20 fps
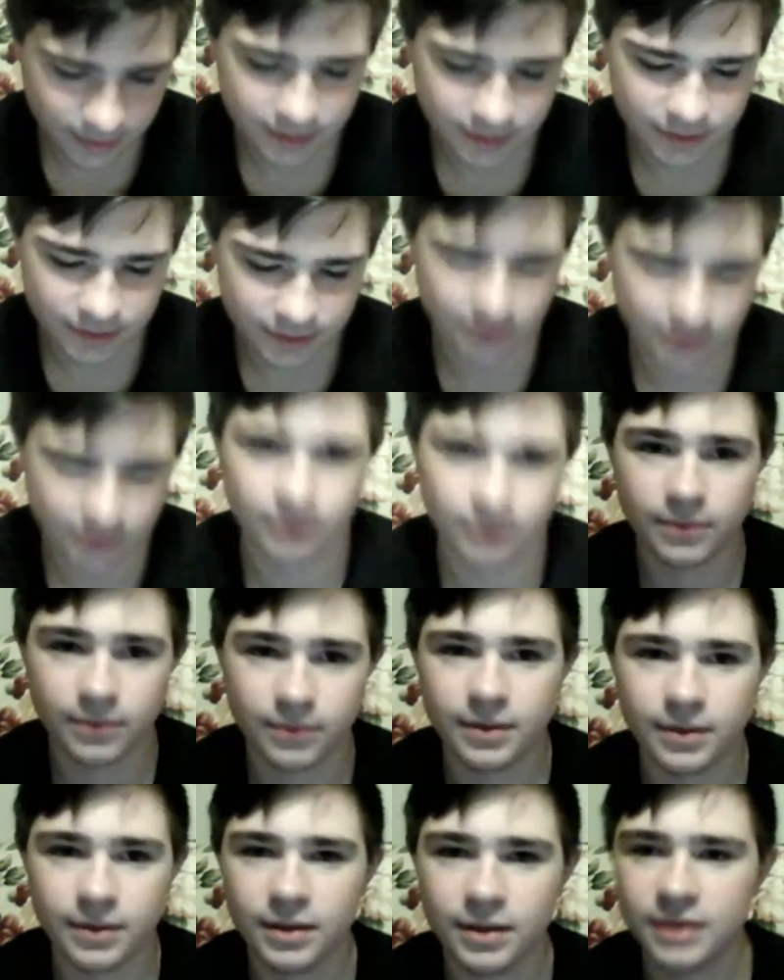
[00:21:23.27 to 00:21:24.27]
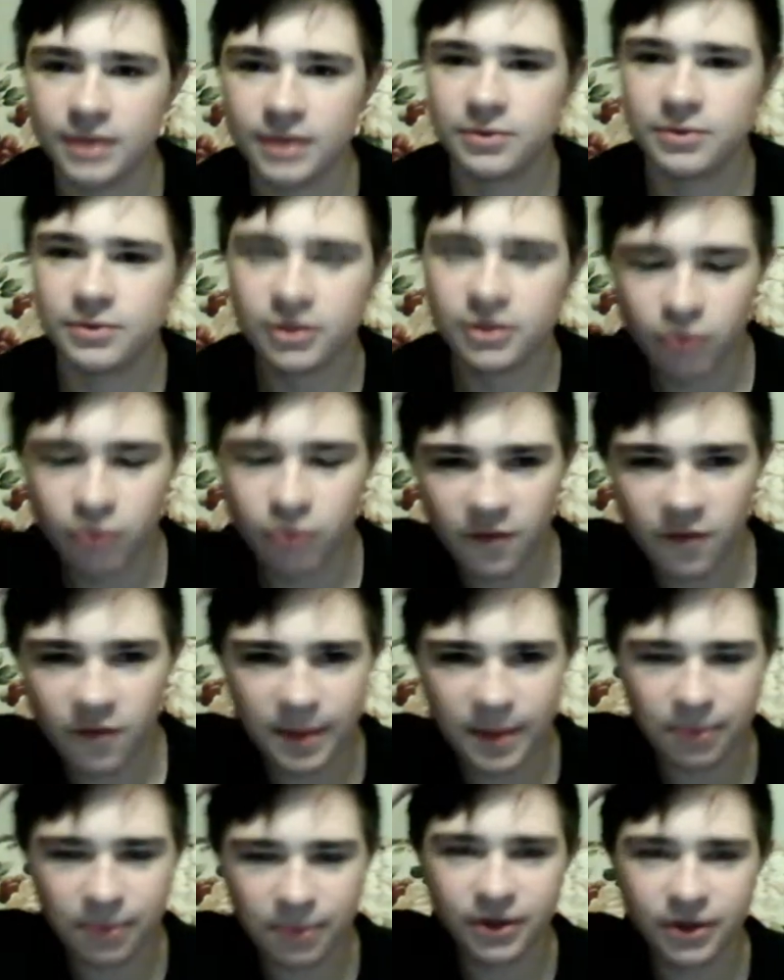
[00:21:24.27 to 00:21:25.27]
So, we got 12
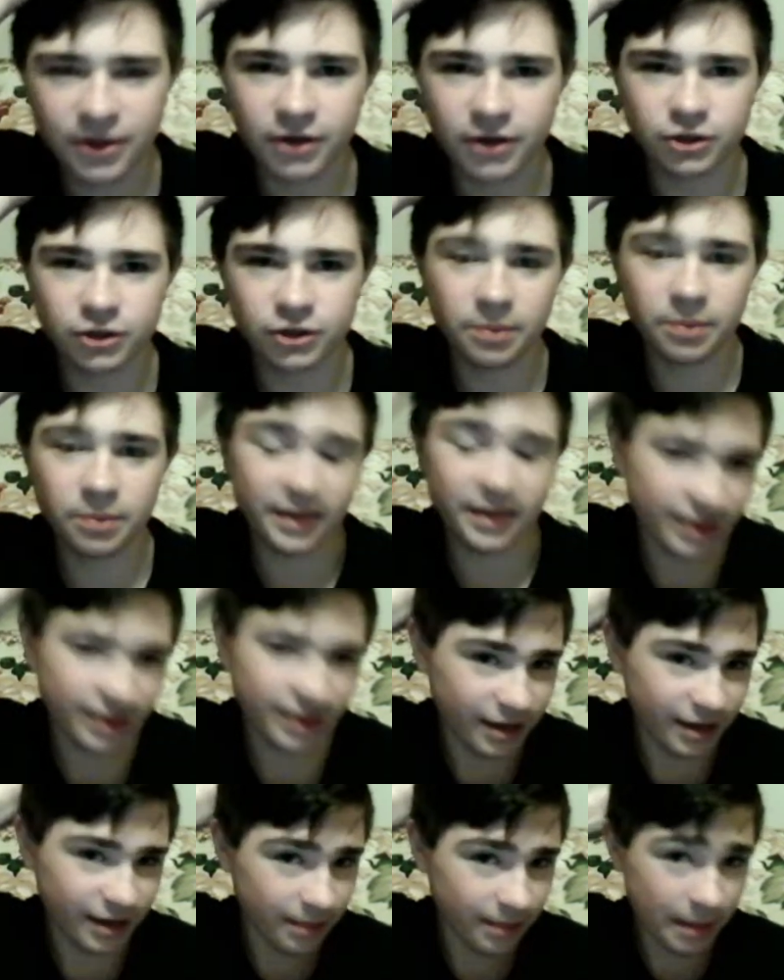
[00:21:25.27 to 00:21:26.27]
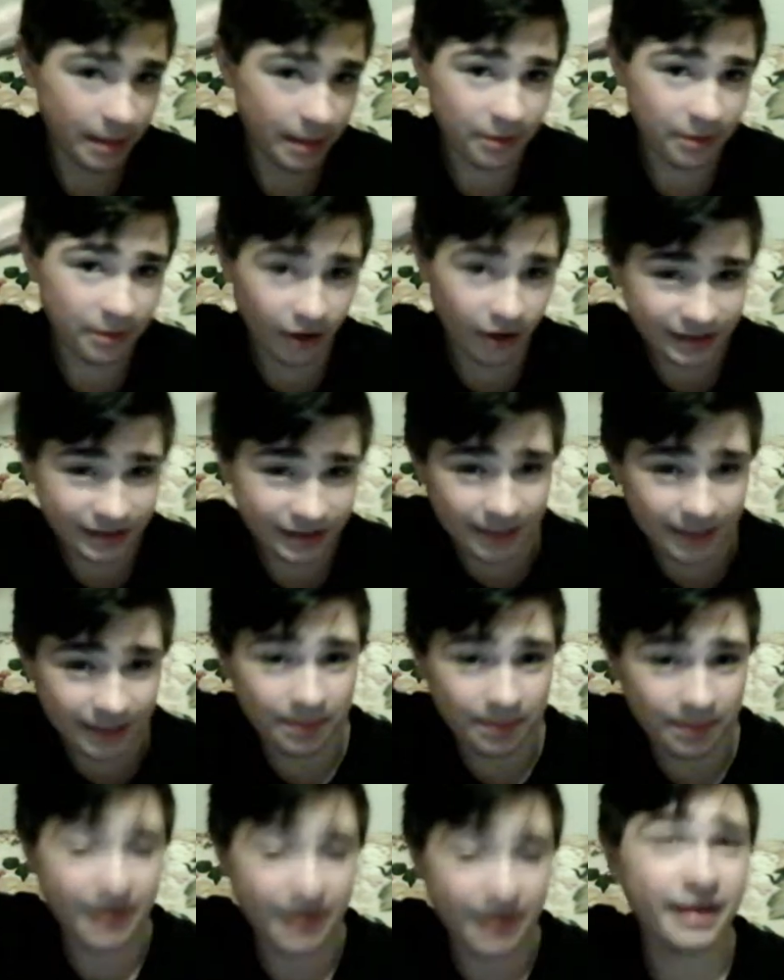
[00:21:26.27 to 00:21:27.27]
people in here. Should be maybe
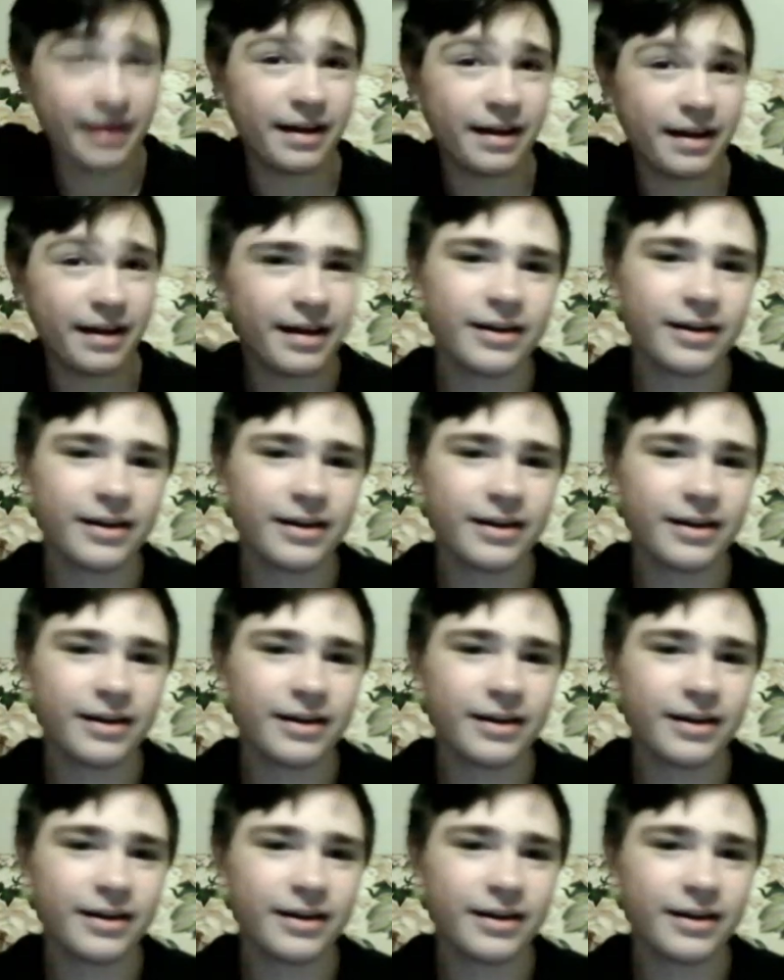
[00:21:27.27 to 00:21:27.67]
Austin Peay.